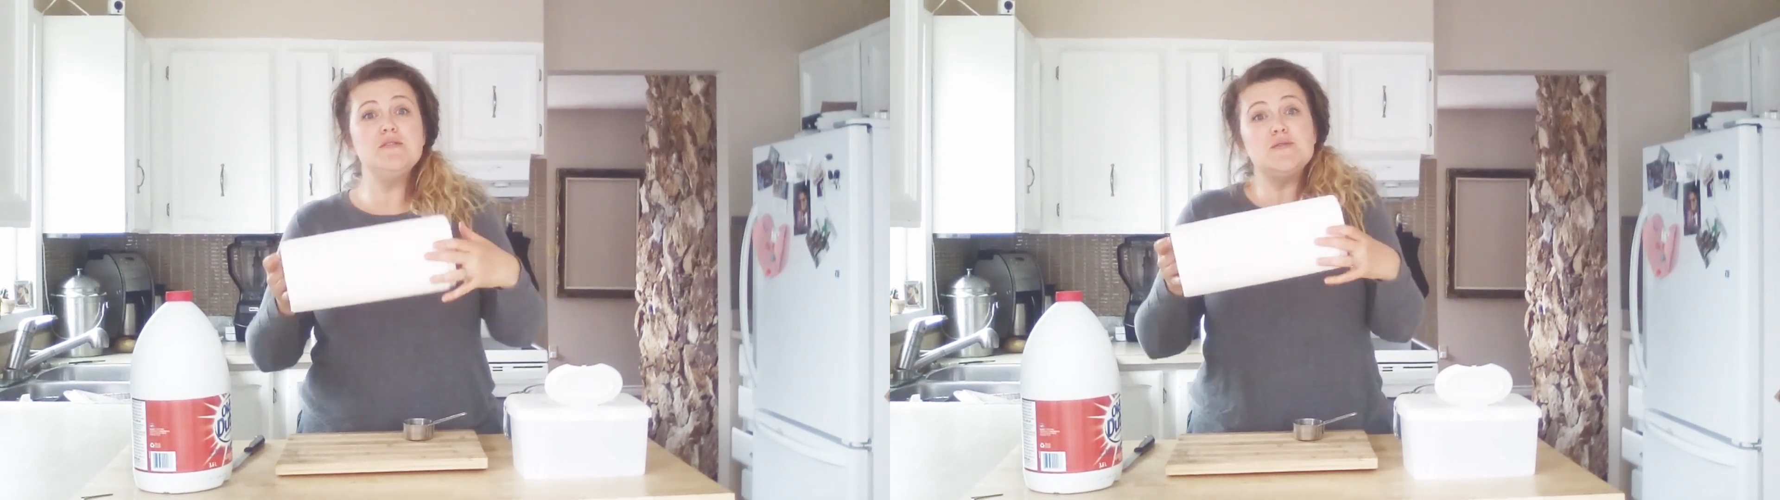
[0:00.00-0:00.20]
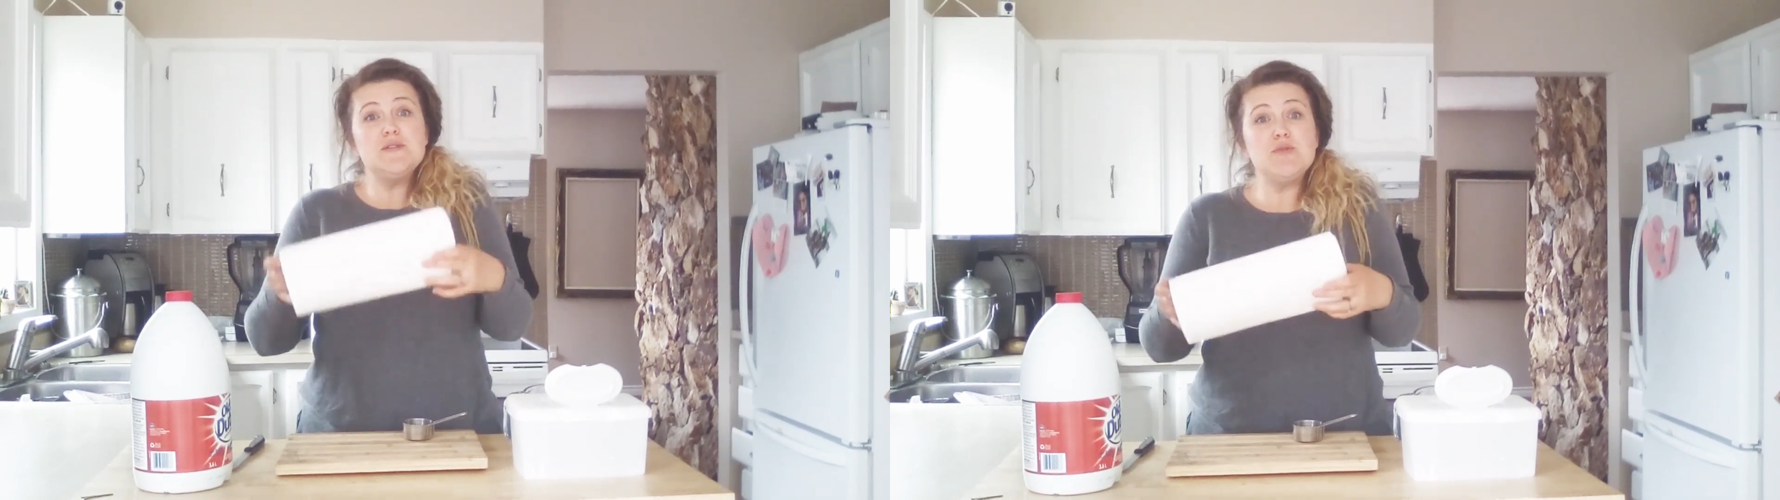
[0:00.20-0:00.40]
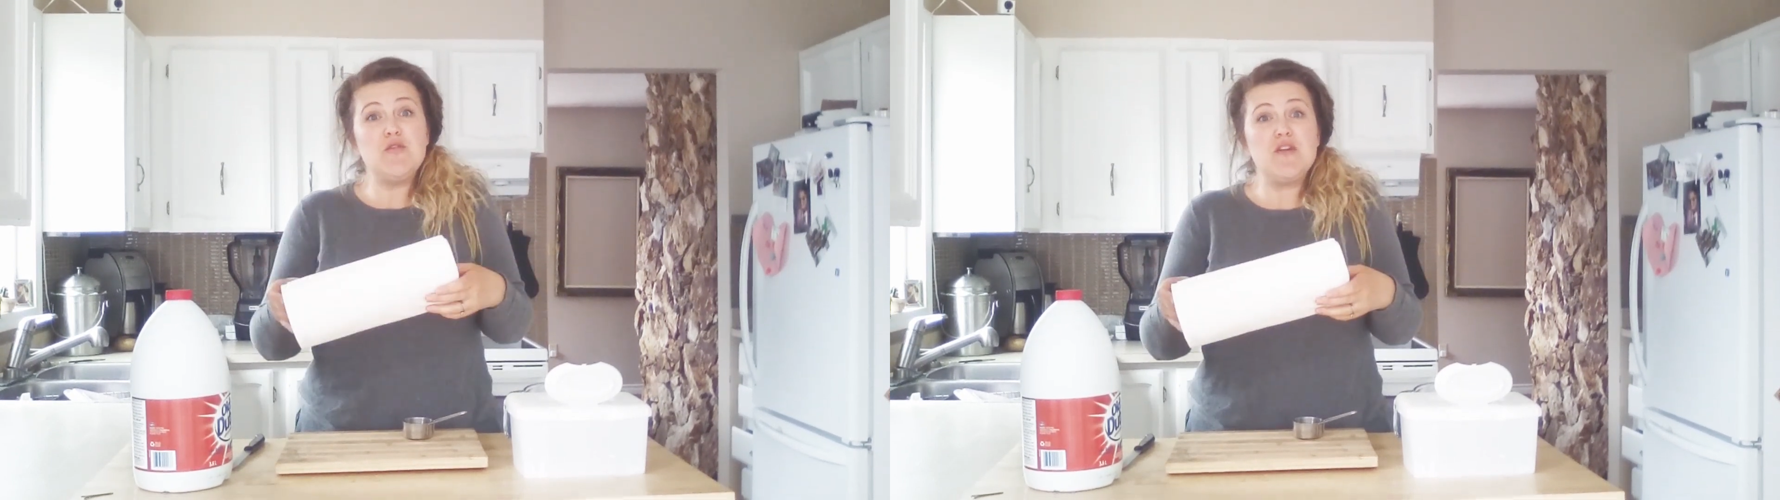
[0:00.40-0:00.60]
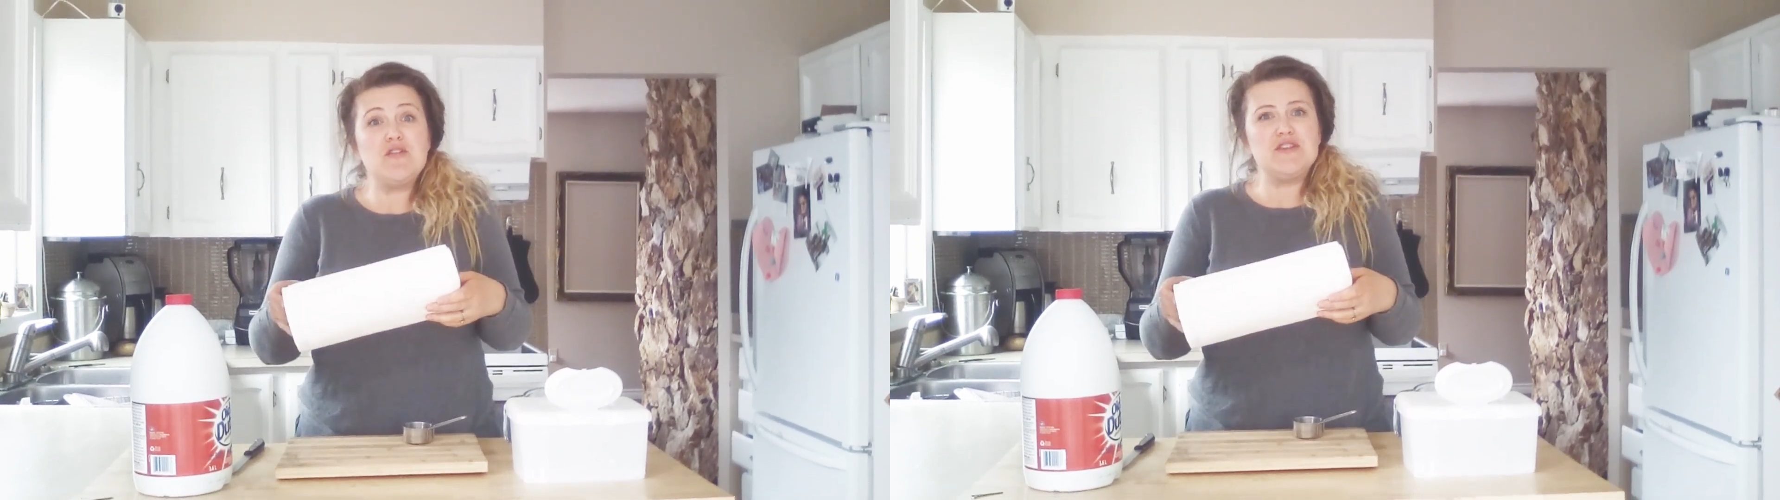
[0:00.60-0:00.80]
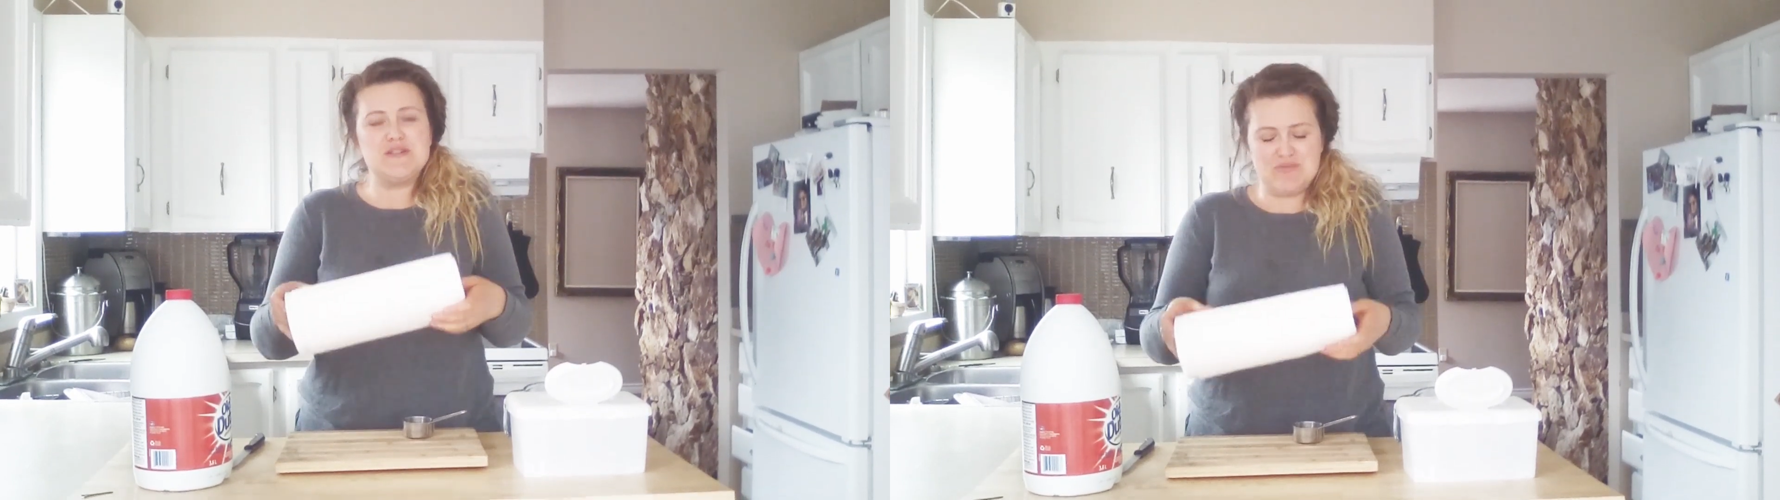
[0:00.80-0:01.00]
so it's perfect
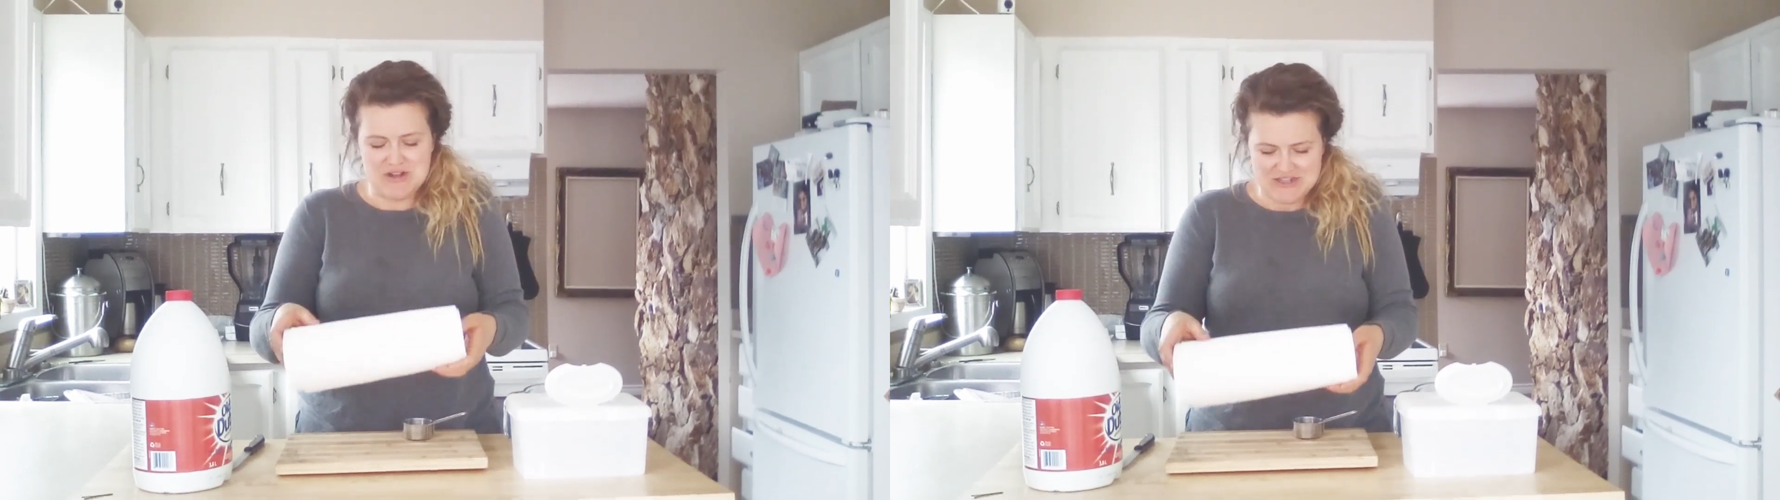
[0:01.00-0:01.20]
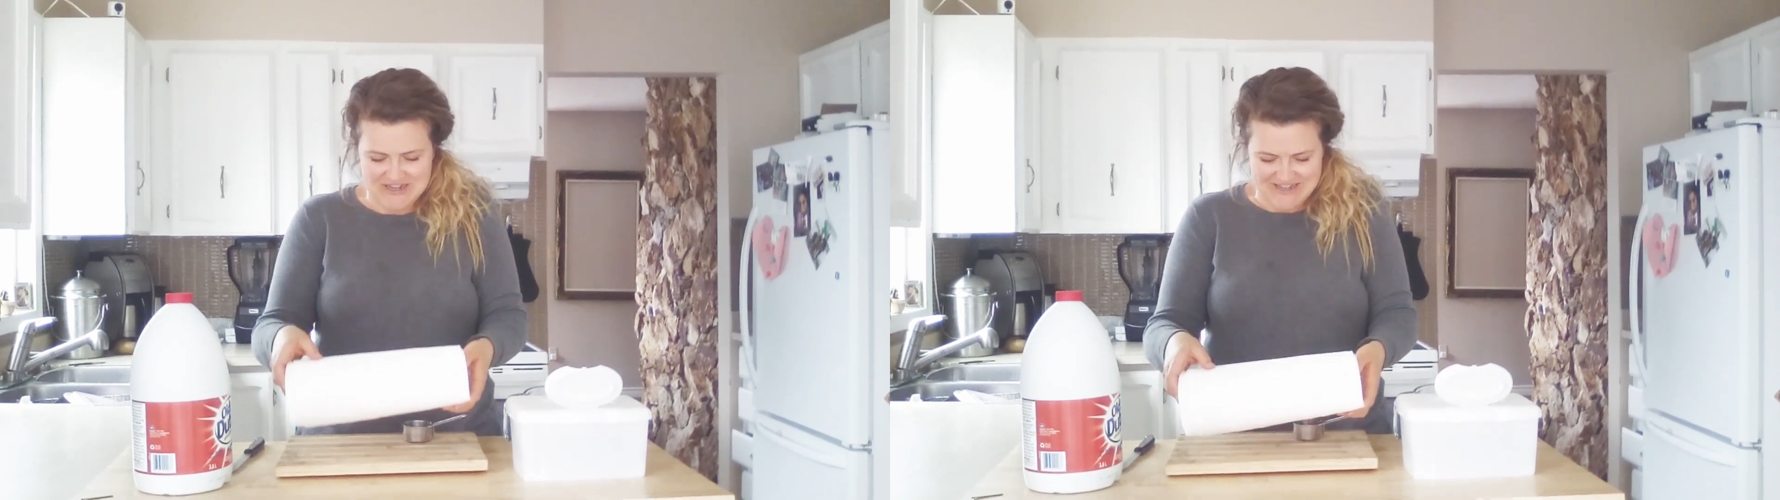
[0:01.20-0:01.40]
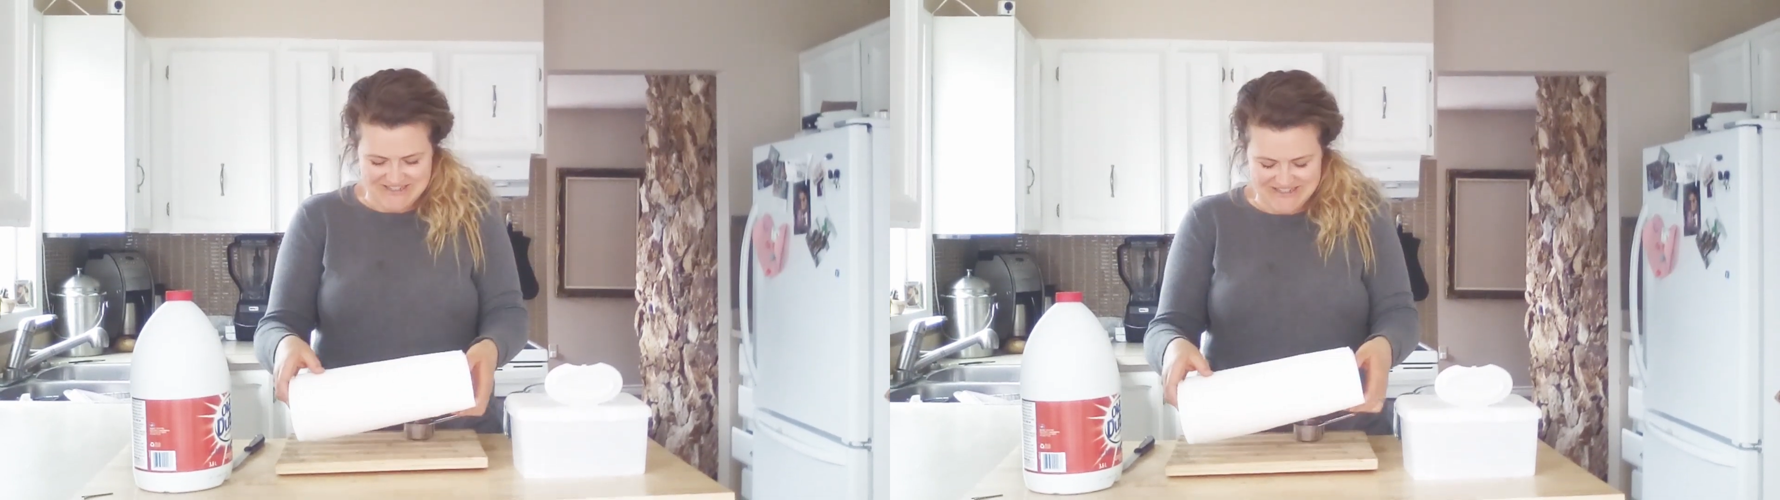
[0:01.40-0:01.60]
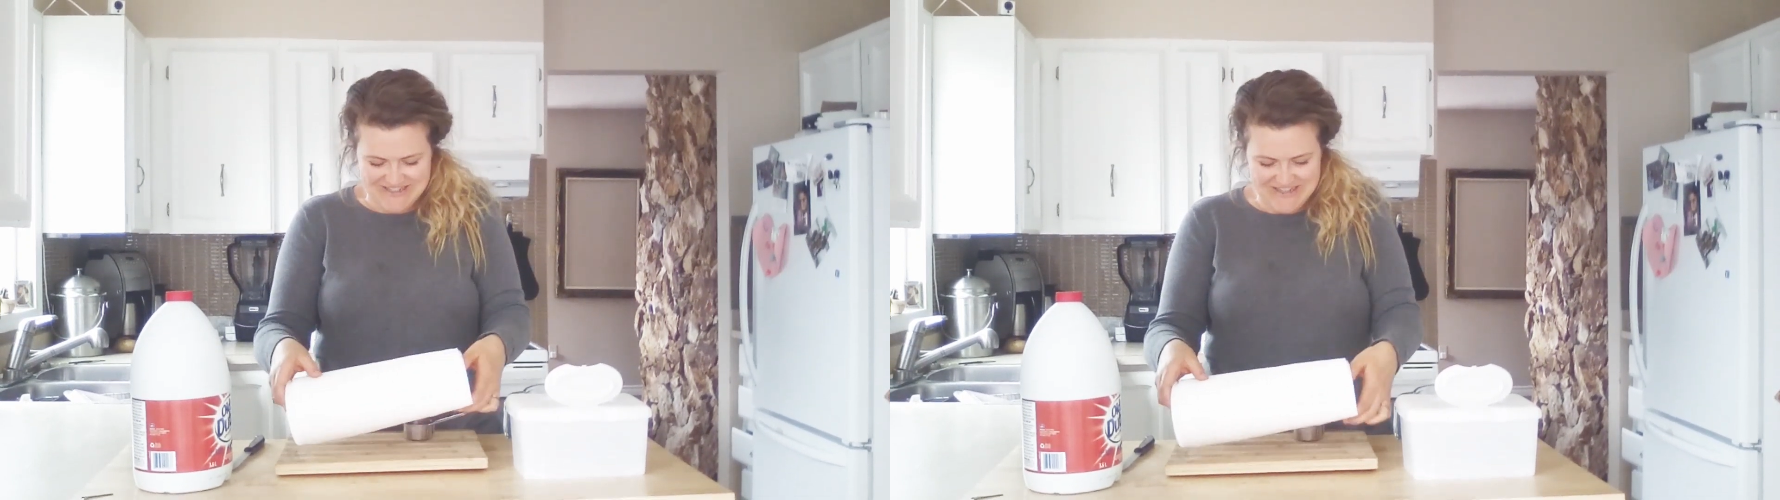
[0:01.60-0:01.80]
for this project.